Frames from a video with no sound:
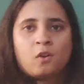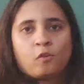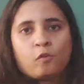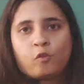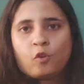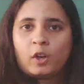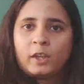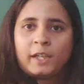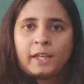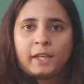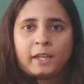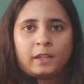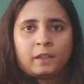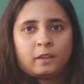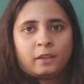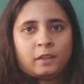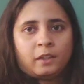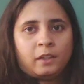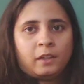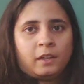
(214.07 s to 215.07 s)
14.
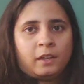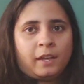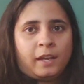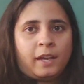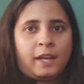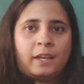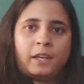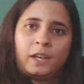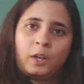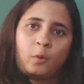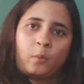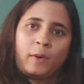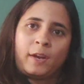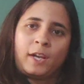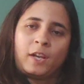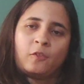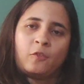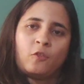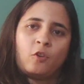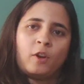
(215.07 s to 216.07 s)
In the
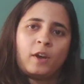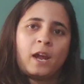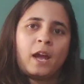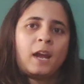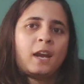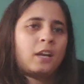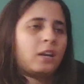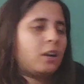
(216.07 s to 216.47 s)
24-hour